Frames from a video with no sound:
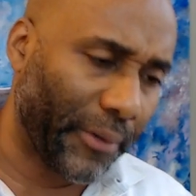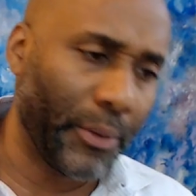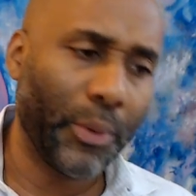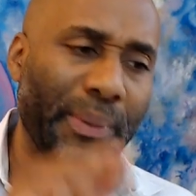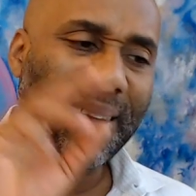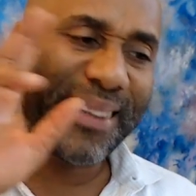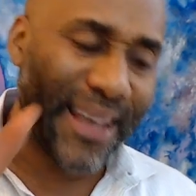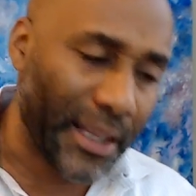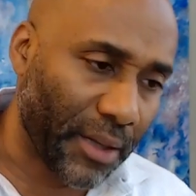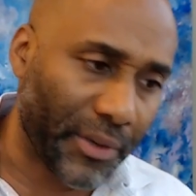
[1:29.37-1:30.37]
would be the
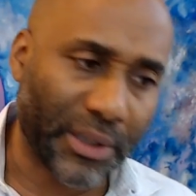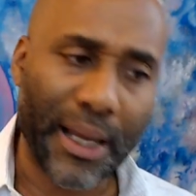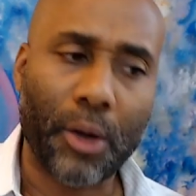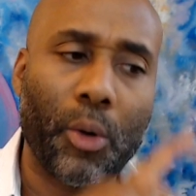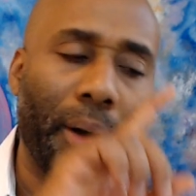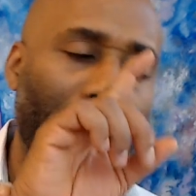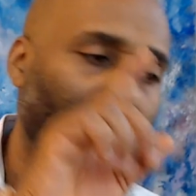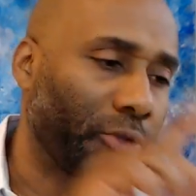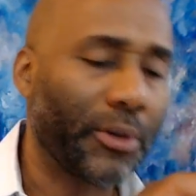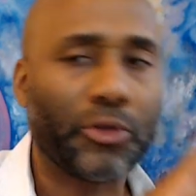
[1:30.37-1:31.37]
end of a cycle,
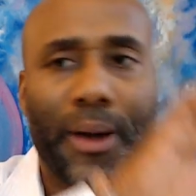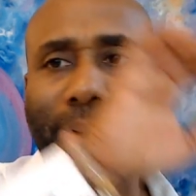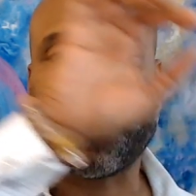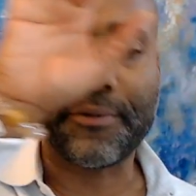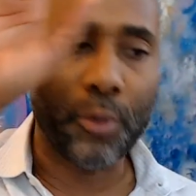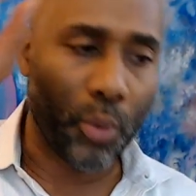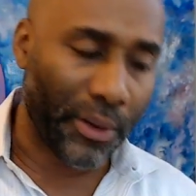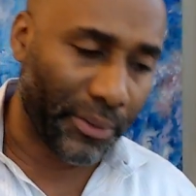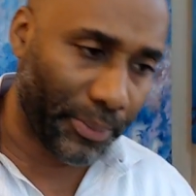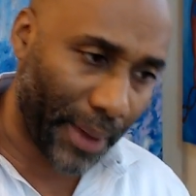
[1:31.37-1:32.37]
tra traveling from
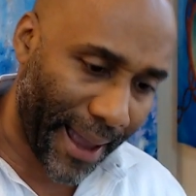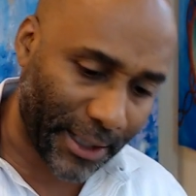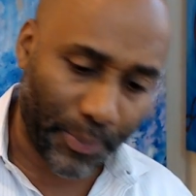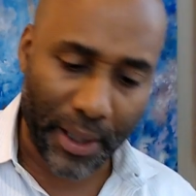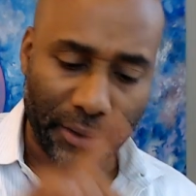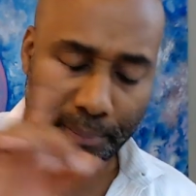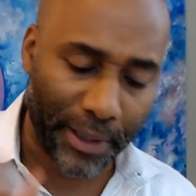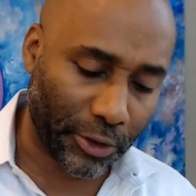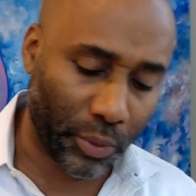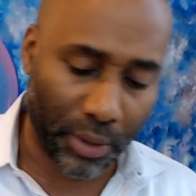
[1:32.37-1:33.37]
one aspect of place
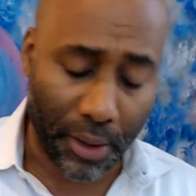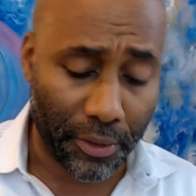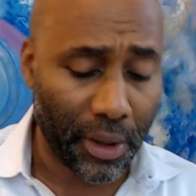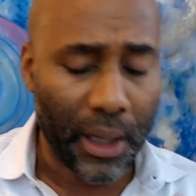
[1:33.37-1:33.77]
to another.